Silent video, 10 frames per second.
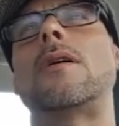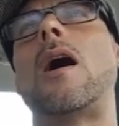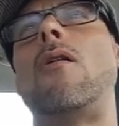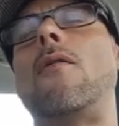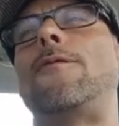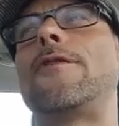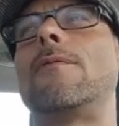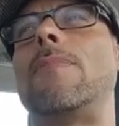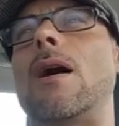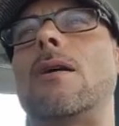how I
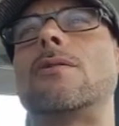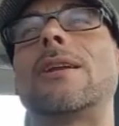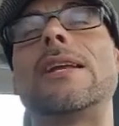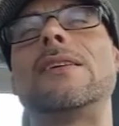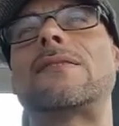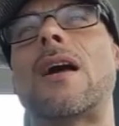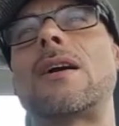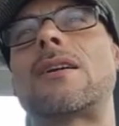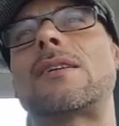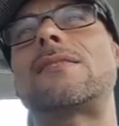feel about Lisa
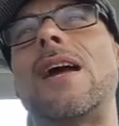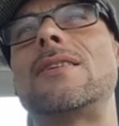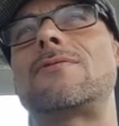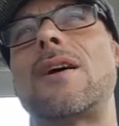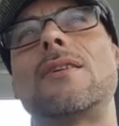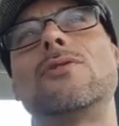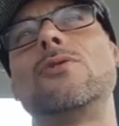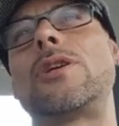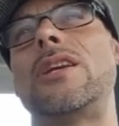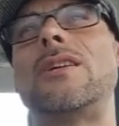and Cassandra,
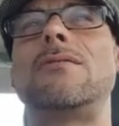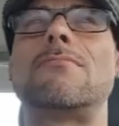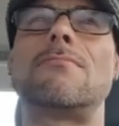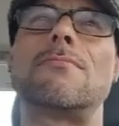Nuki.